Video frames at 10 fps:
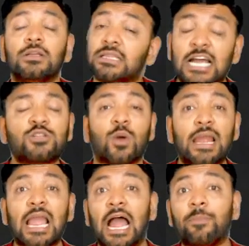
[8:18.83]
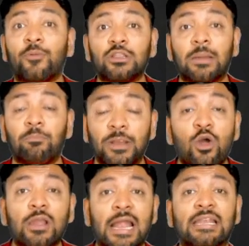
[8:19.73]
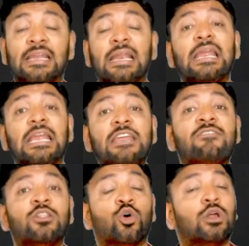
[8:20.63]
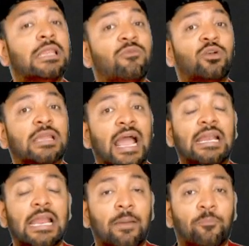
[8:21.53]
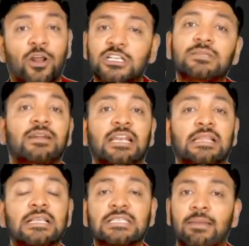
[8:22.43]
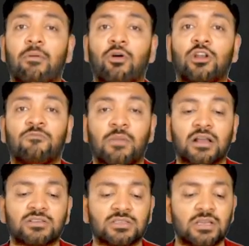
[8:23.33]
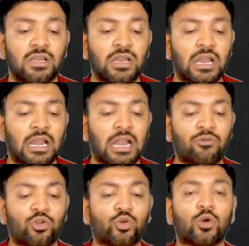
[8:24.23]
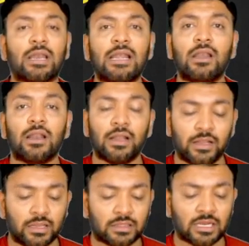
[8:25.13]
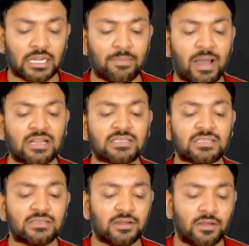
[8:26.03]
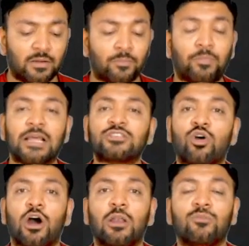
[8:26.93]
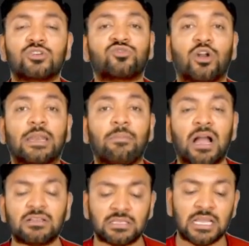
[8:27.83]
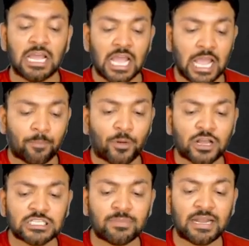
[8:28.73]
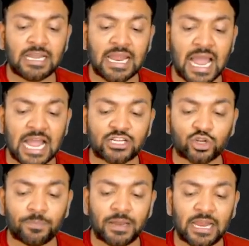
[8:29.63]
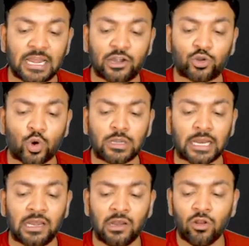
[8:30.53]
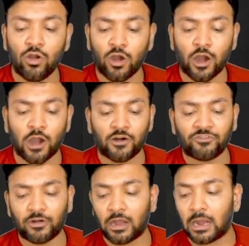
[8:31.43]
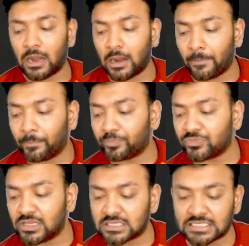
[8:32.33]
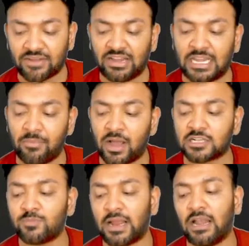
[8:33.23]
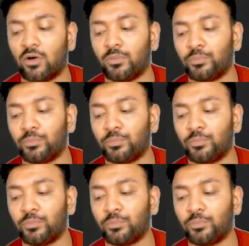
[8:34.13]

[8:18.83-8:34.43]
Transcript: That's why I put them below category, even though they would carry approximately the same amount of marks. Now you total it. 30 marks plus almost 40 marks, approximately I should be in a total of 70 marks by now.